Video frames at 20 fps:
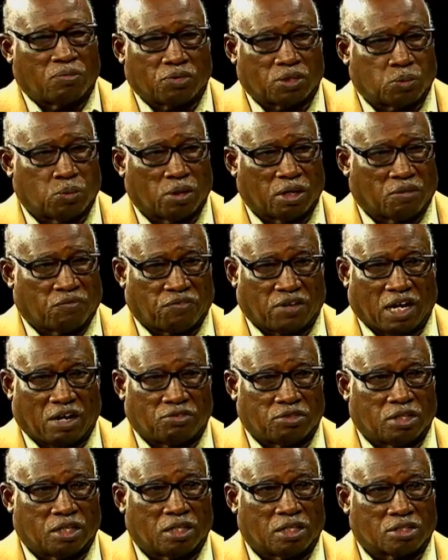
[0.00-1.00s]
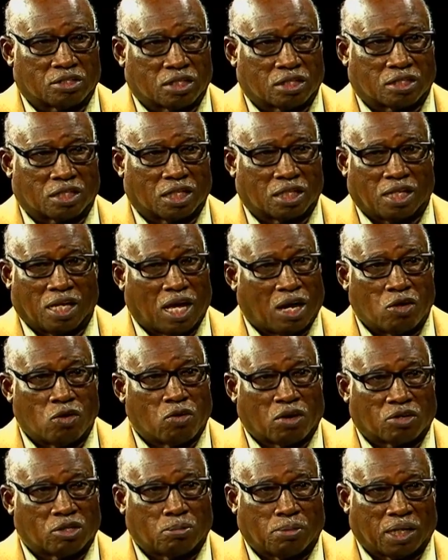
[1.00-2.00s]
me for 25 years that said I won't
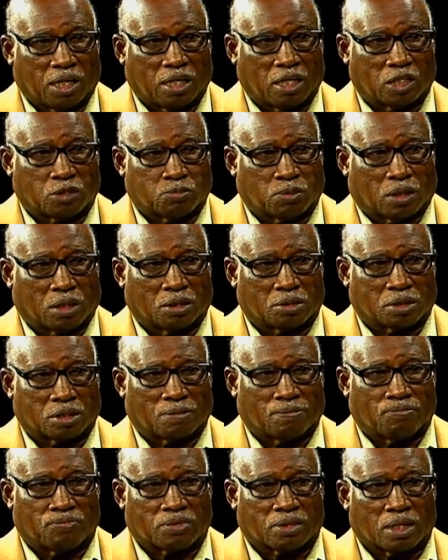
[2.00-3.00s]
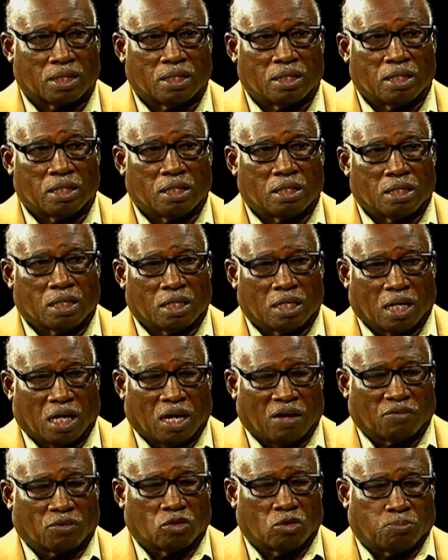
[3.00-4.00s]
work for nobody else because
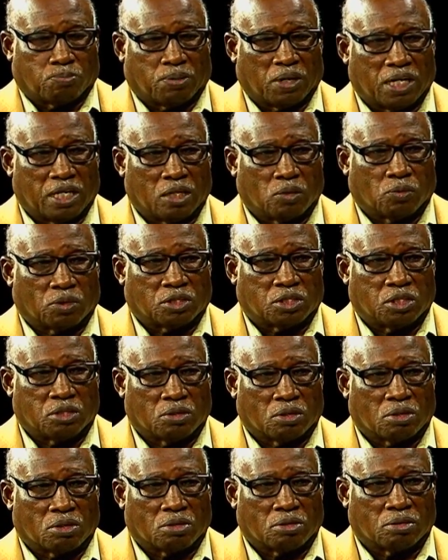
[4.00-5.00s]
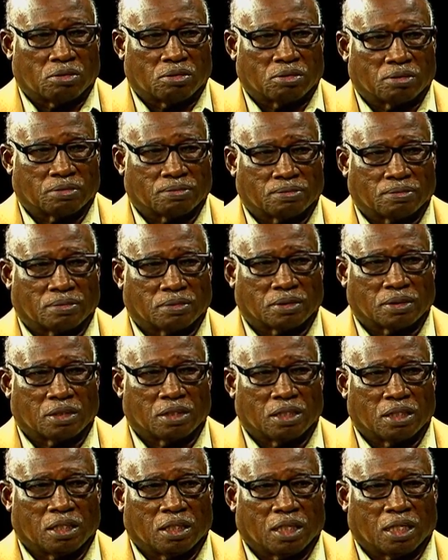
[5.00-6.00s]
I was gonna pay you what you earn,
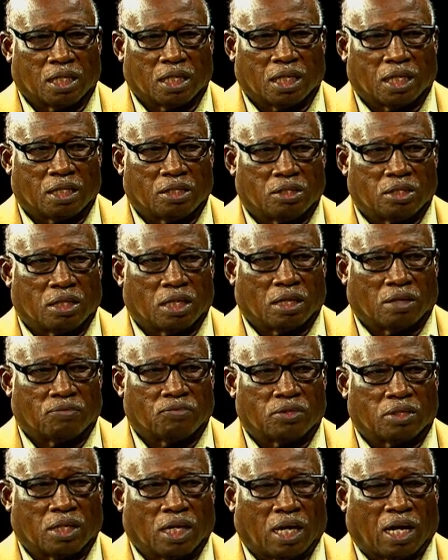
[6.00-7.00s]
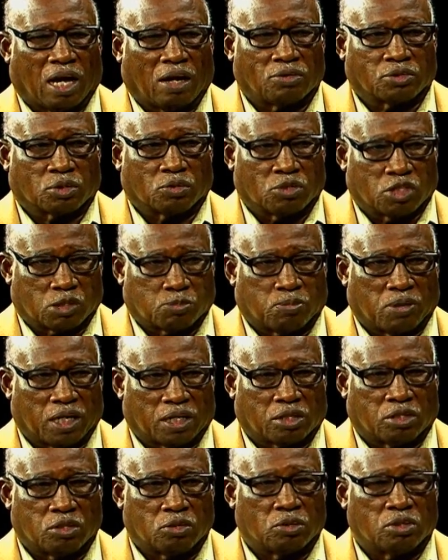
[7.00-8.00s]
and I was gonna
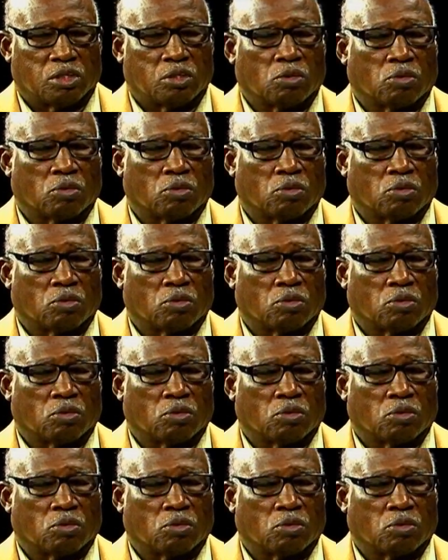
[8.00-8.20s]
respect you, and you